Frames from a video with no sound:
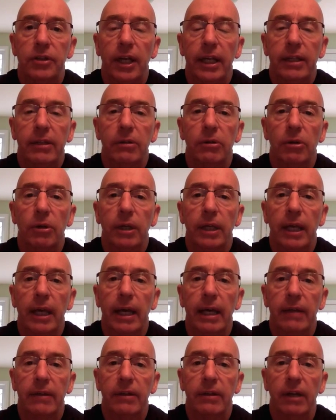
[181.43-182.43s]
take a look
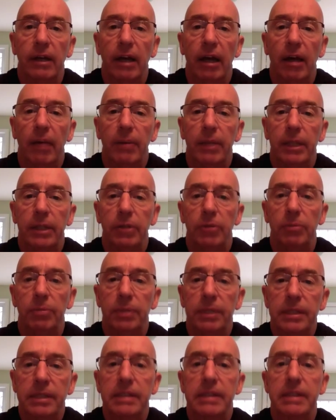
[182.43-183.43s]
at how many new
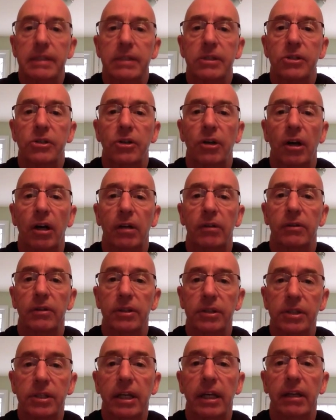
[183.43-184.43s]
businesses start, the
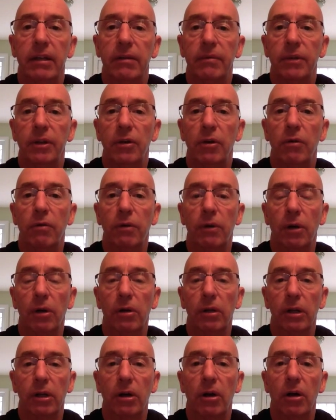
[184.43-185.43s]
state of the overall
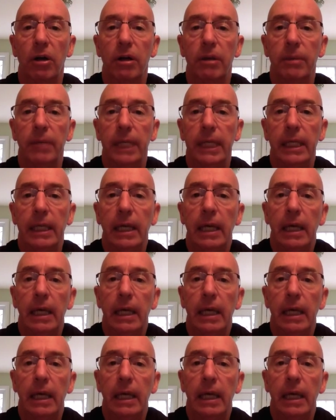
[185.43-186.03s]
economy.